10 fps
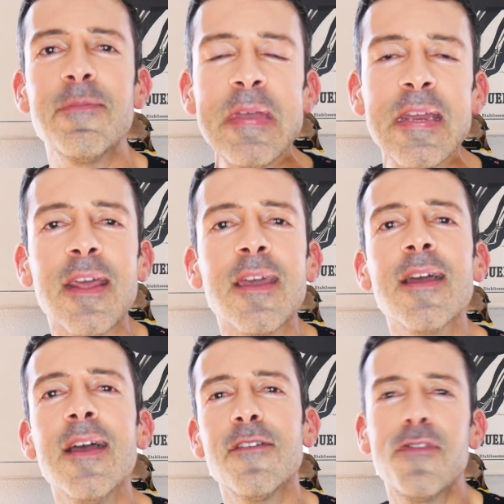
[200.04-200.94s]
meaning
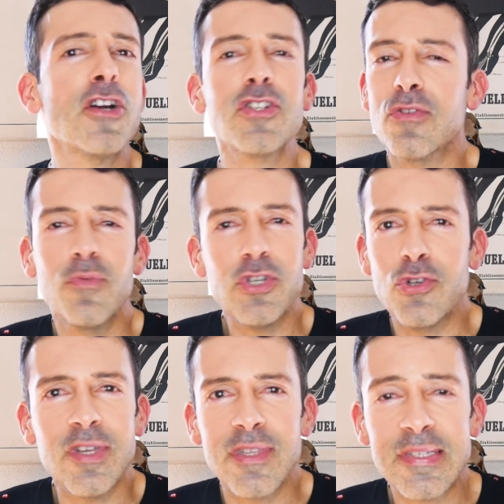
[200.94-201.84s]
first we
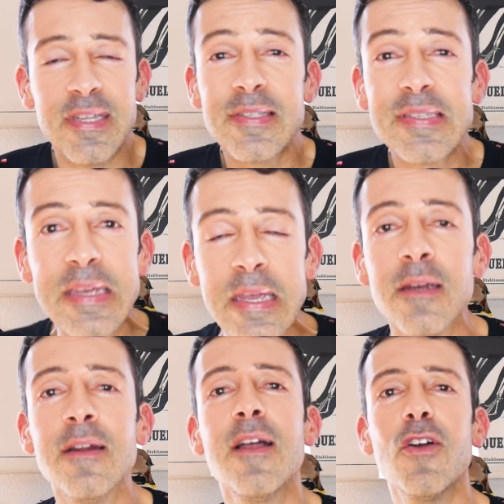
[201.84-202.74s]
should understand
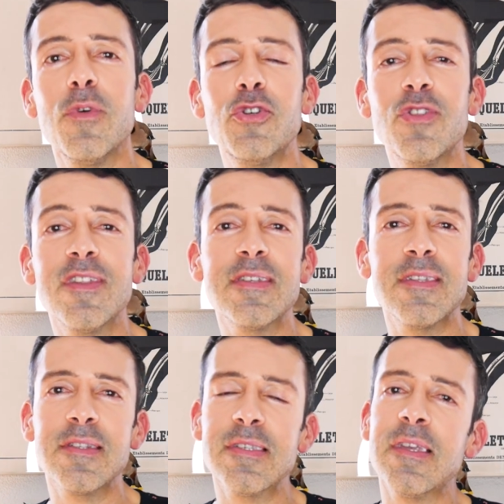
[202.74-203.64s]
skin, we should
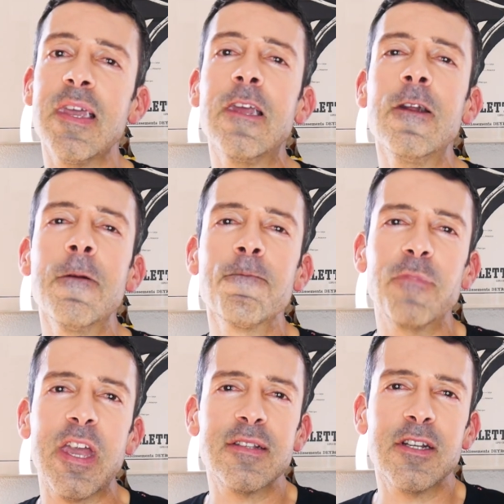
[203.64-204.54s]
understand skin
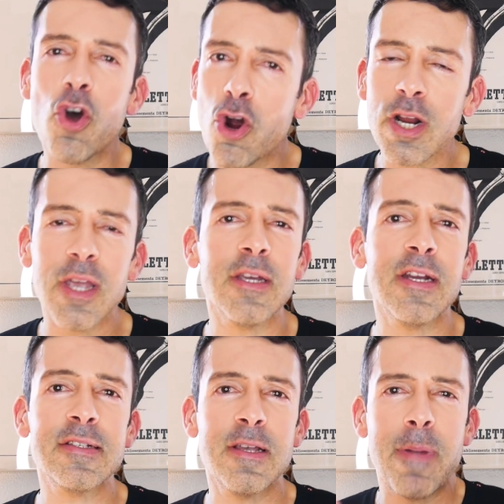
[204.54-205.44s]
as an organ,
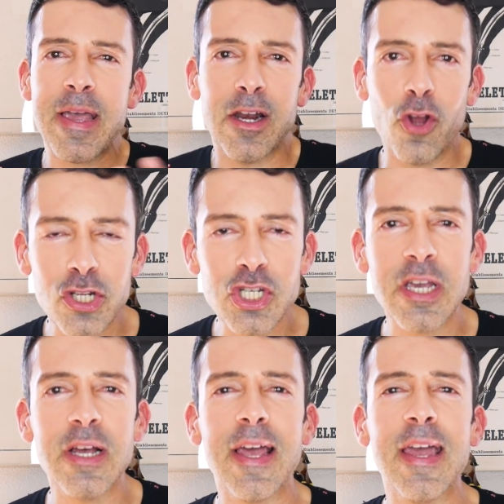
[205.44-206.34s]
as a
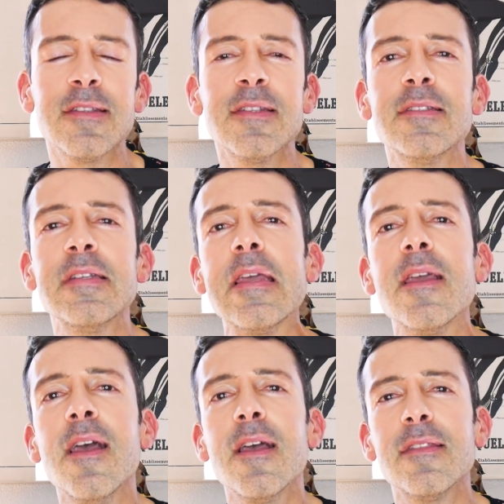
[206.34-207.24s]
biological
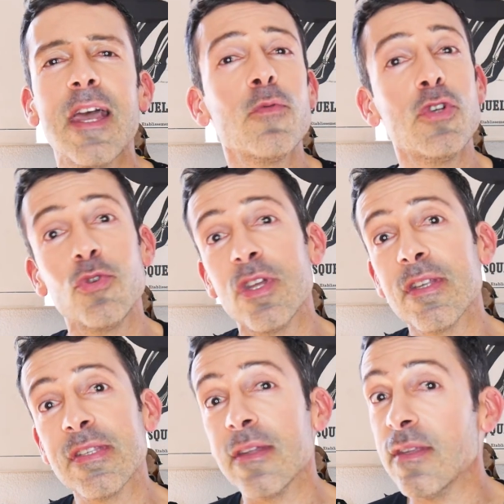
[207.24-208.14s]
entity, then we should
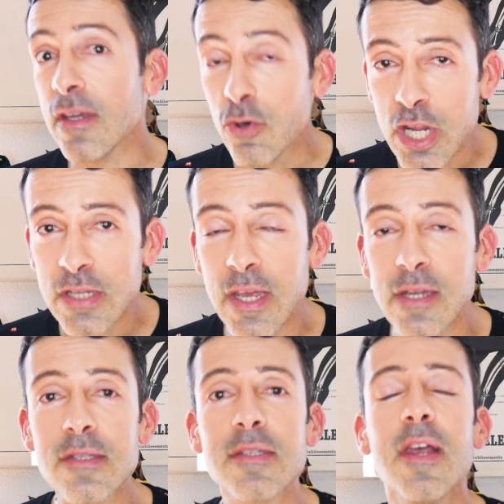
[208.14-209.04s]
understand
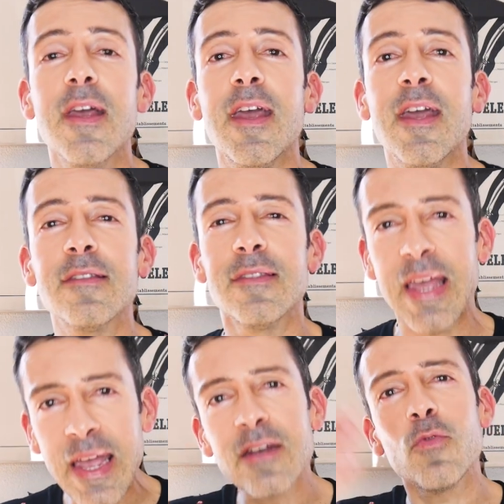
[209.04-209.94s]
ingredients, and
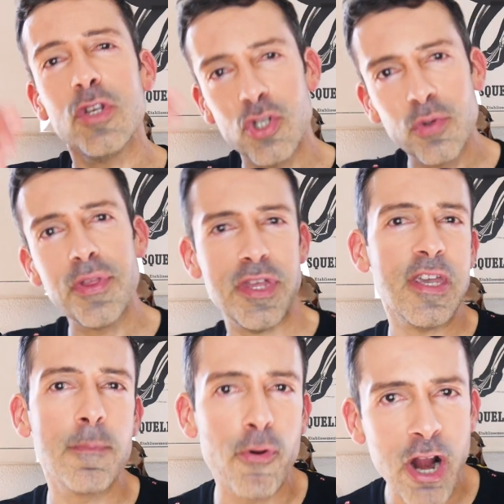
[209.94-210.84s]
then we should
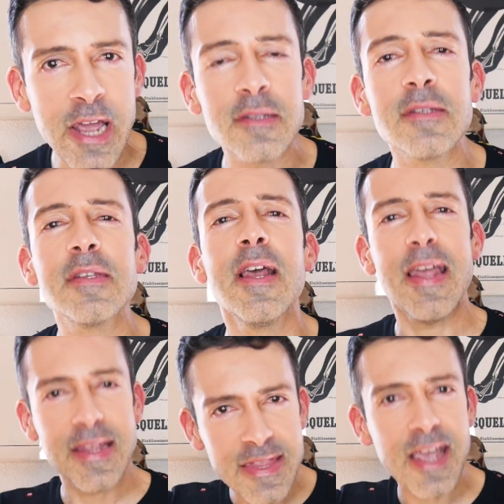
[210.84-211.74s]
think brands,
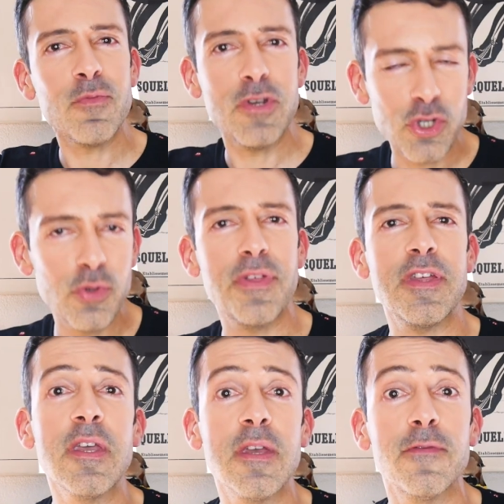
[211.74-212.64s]
and then we should
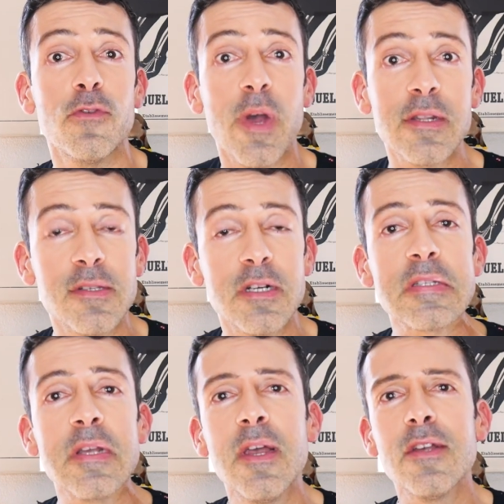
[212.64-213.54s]
think
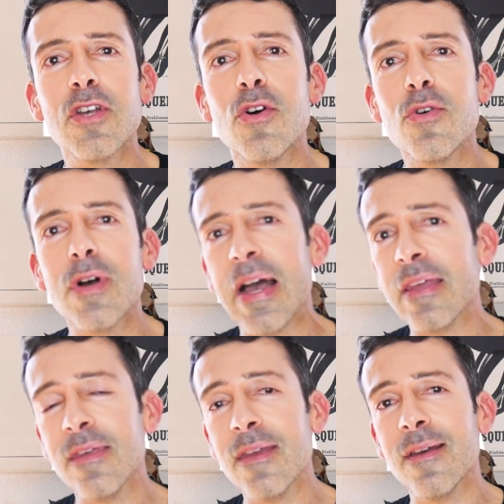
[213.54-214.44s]
influencers. So I
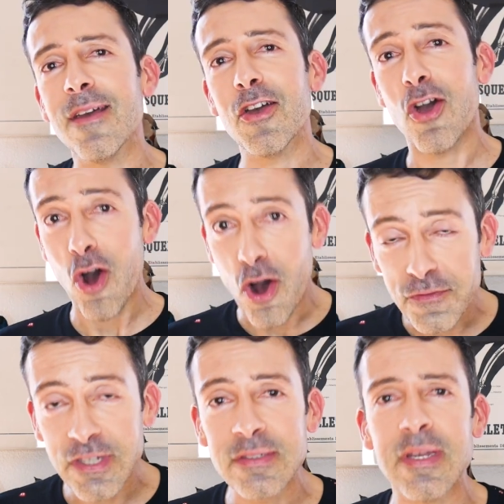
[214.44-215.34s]
think
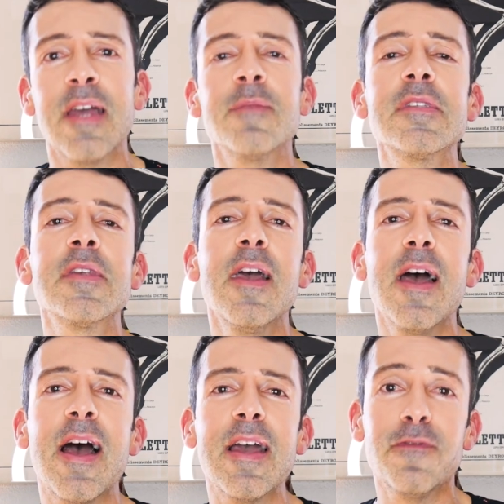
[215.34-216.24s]
oftentimes
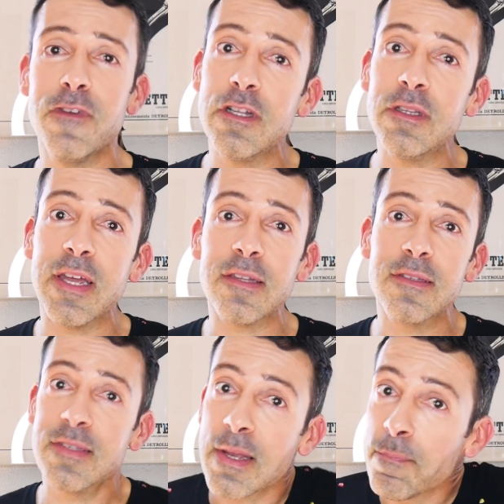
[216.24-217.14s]
I feel
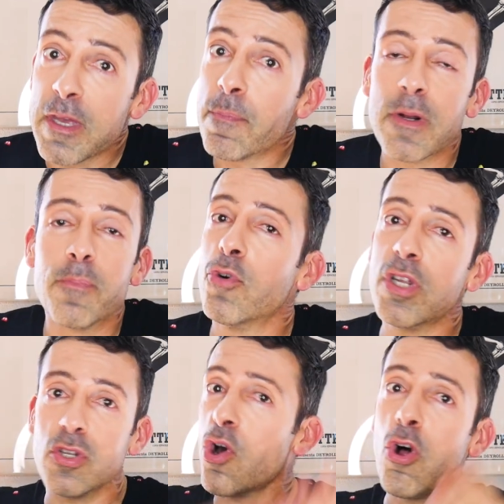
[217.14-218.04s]
that some people put
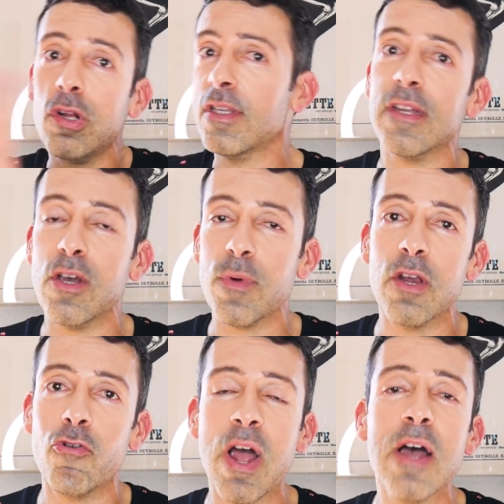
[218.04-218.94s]
it all the other way
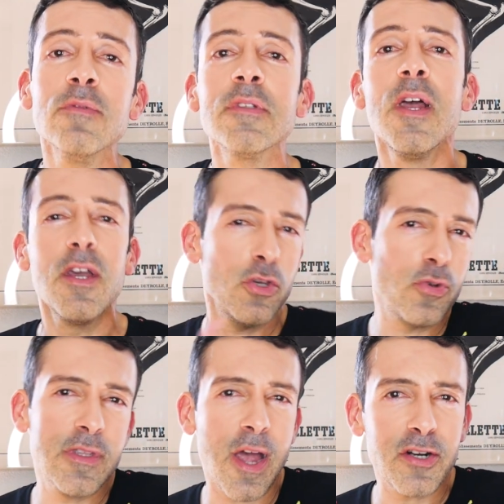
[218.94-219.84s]
around. You
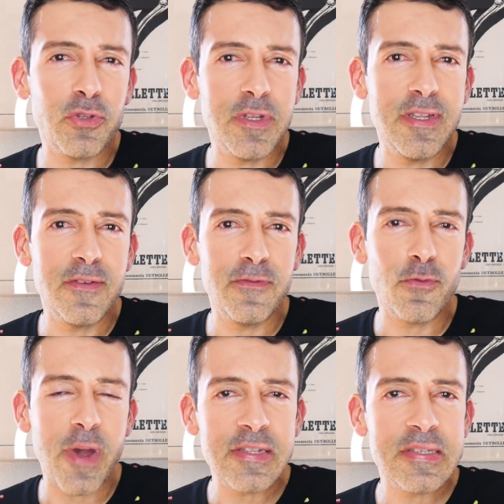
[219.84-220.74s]
start with the
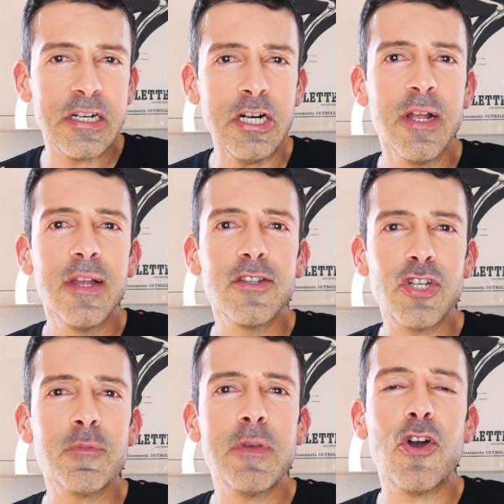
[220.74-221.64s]
influencer,
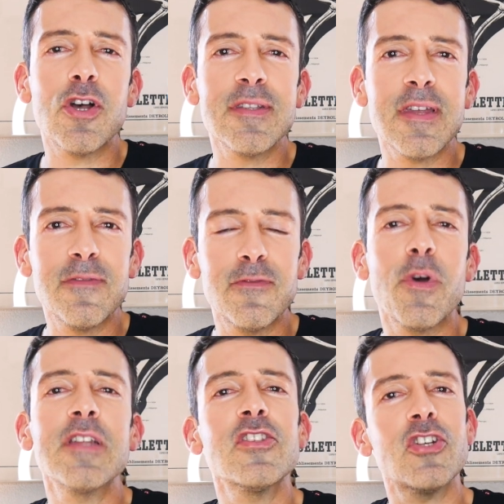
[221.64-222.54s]
just because the
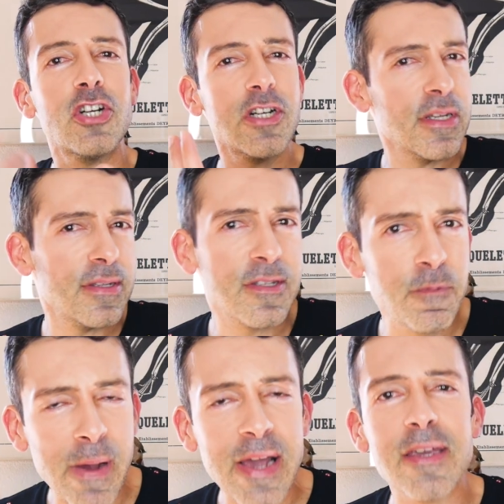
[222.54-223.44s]
influencer is
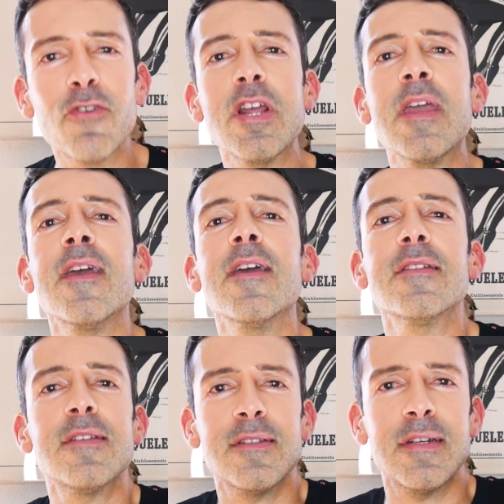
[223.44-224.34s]
inspiring,
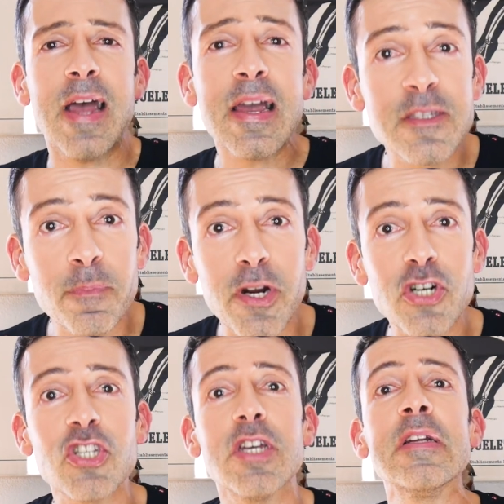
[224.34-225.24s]
it's a nice
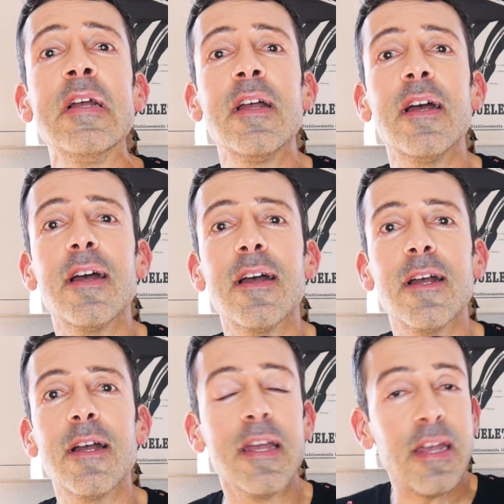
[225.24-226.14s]
person,
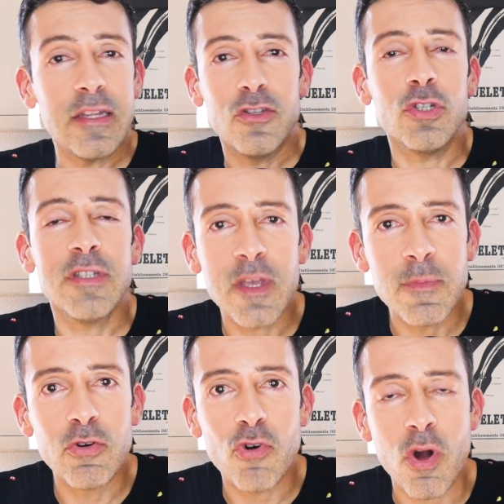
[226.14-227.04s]
and don't take
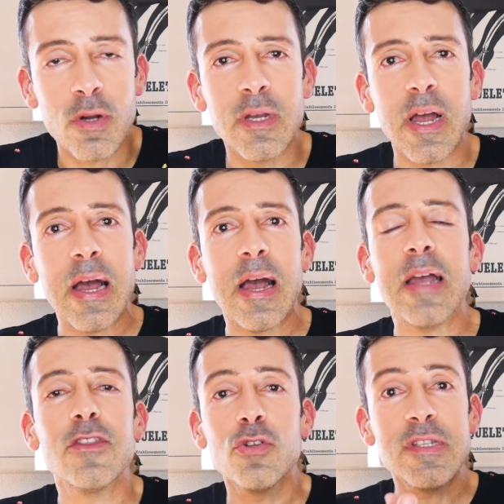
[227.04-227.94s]
me wrong,
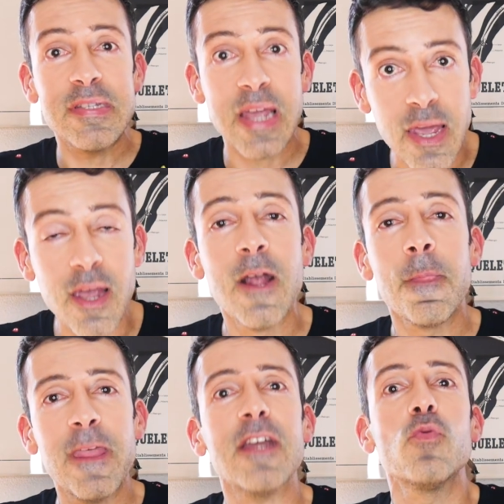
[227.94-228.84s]
I don't say
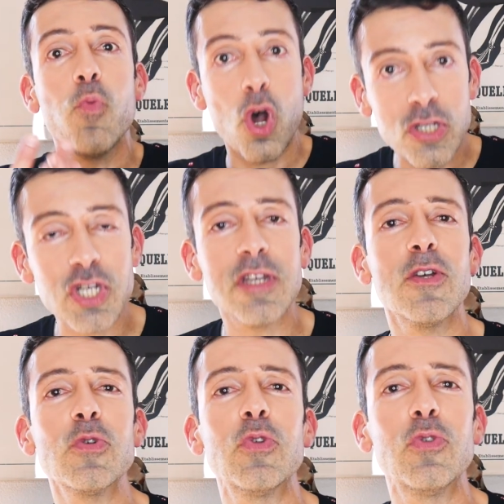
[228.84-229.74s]
that watching
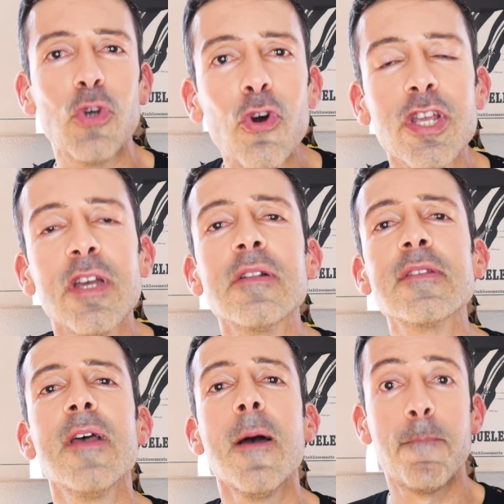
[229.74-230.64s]
those
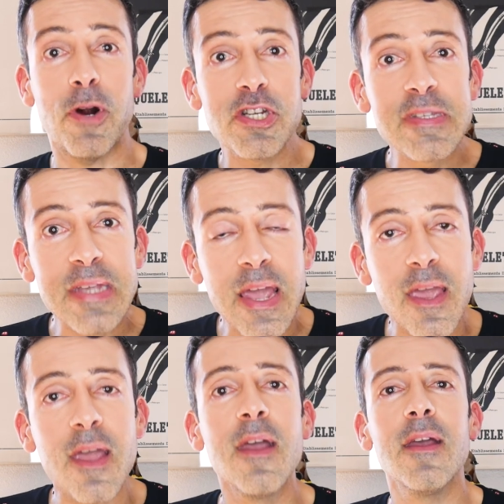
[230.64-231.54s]
tutorials per se